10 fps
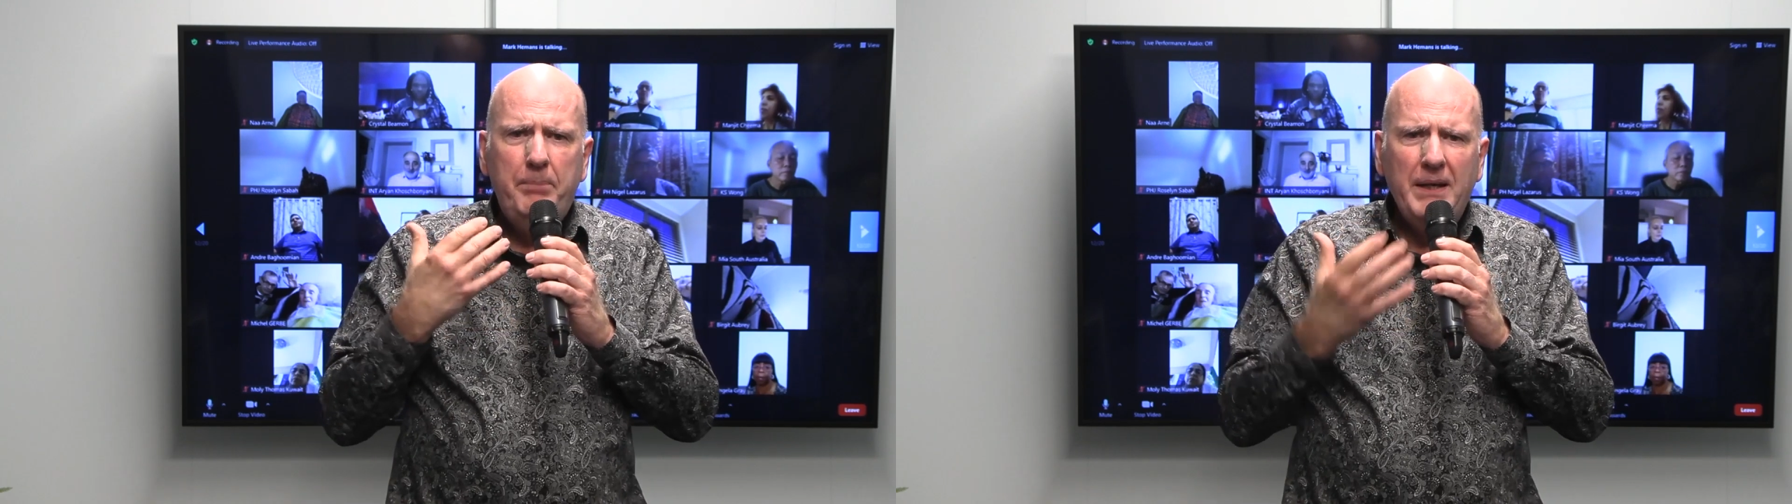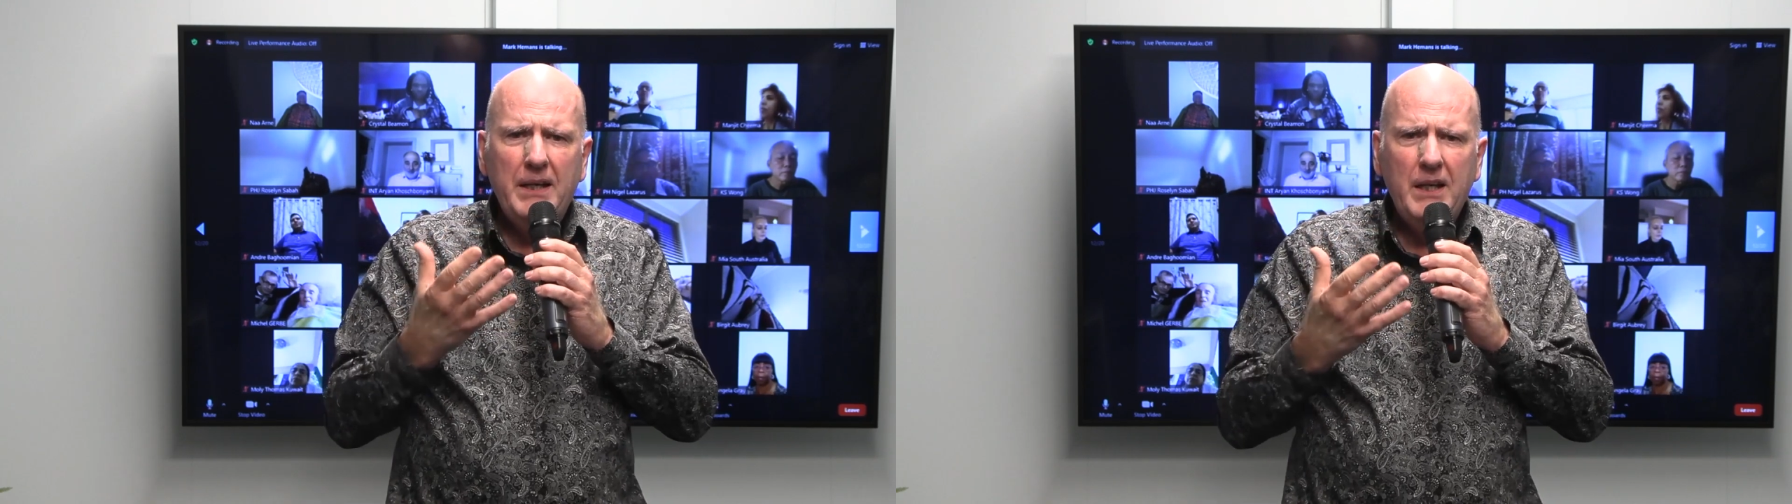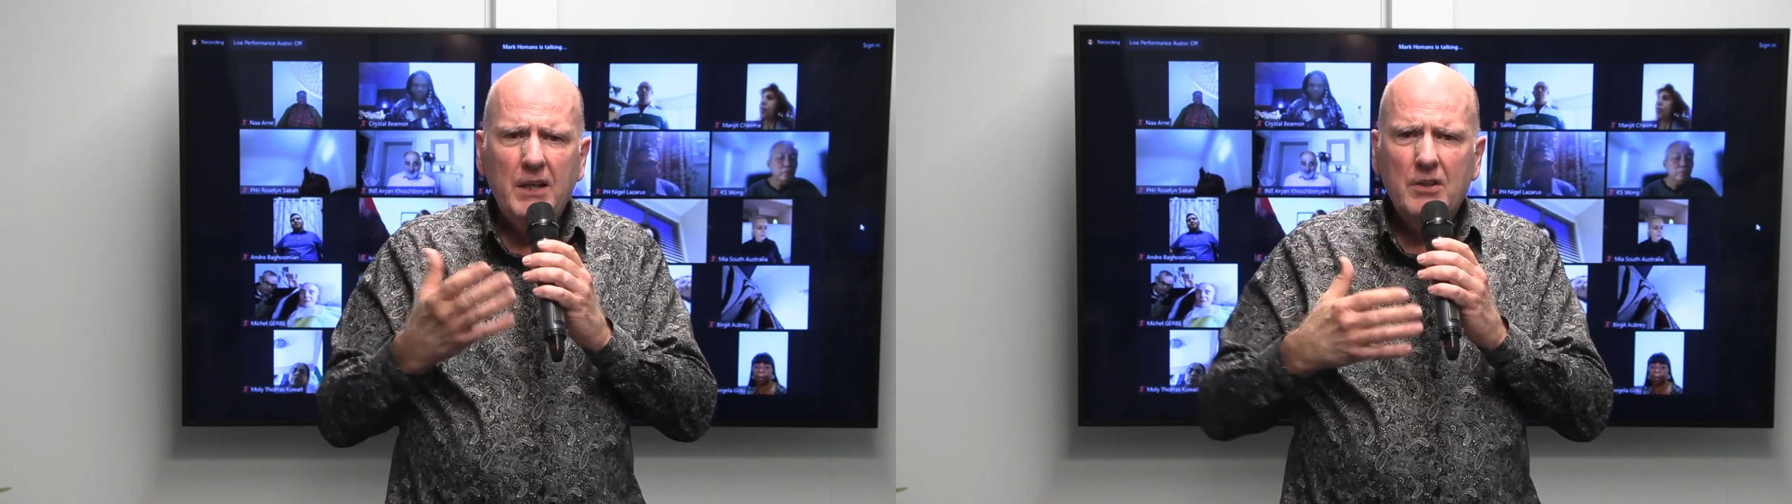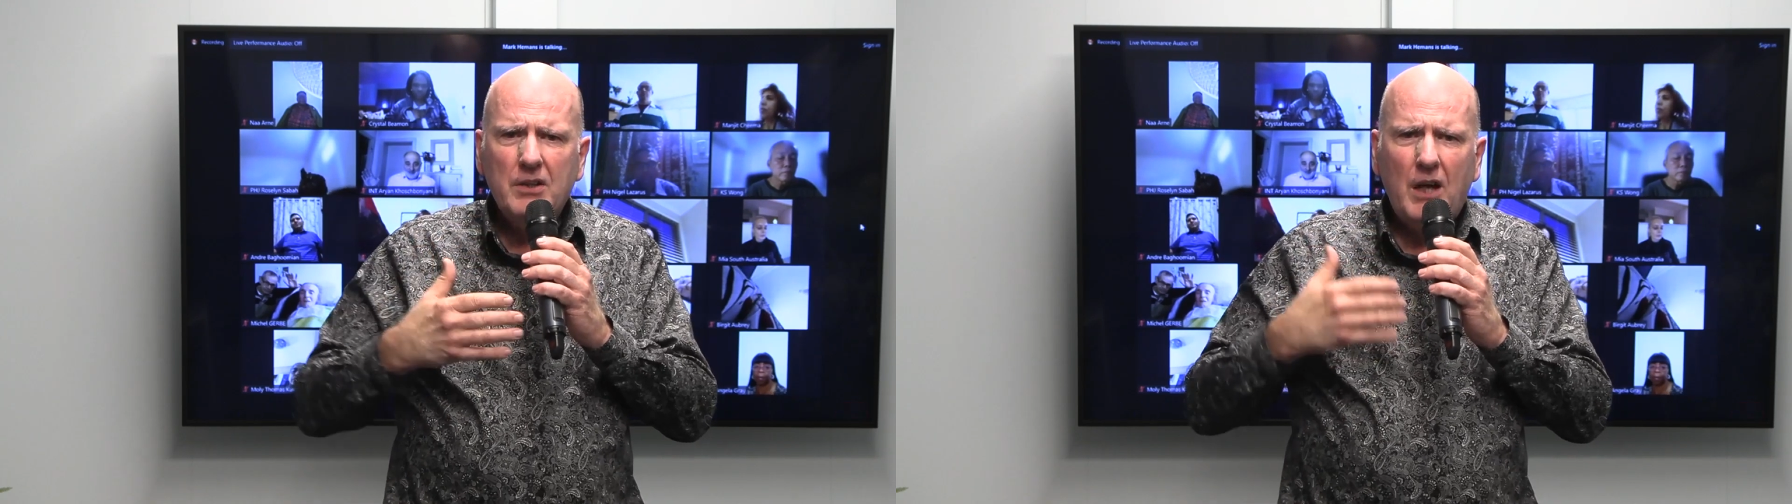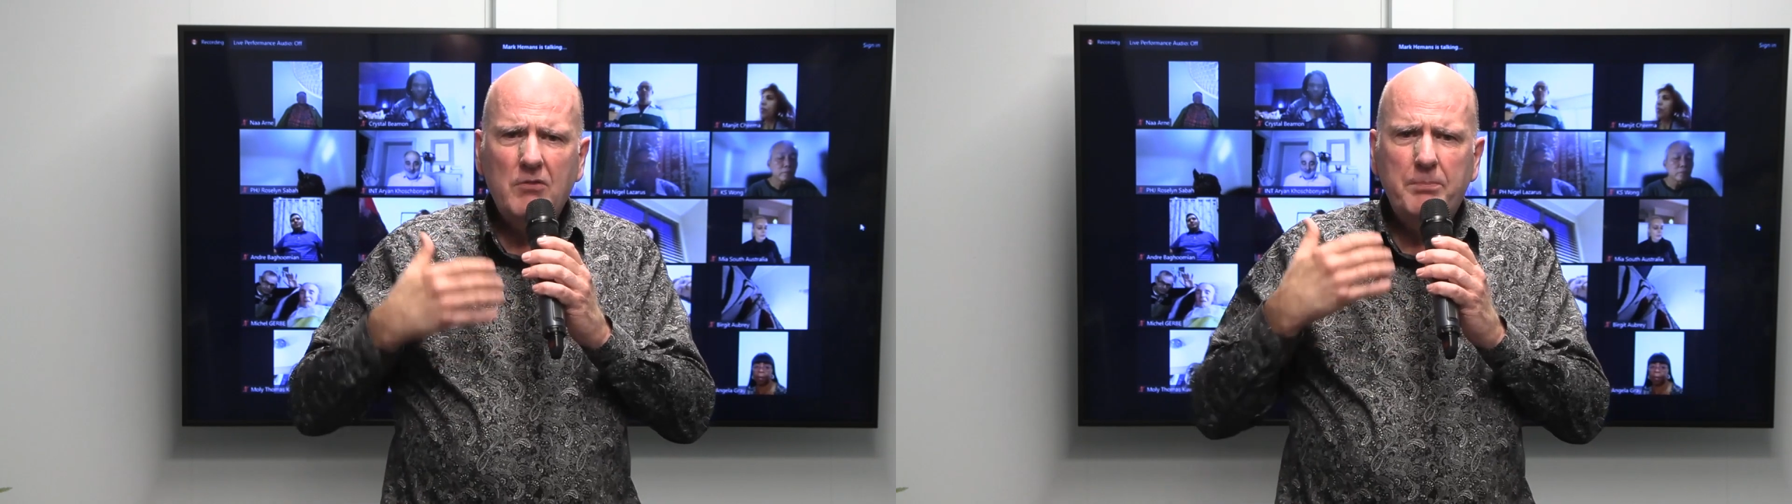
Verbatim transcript: be healed. I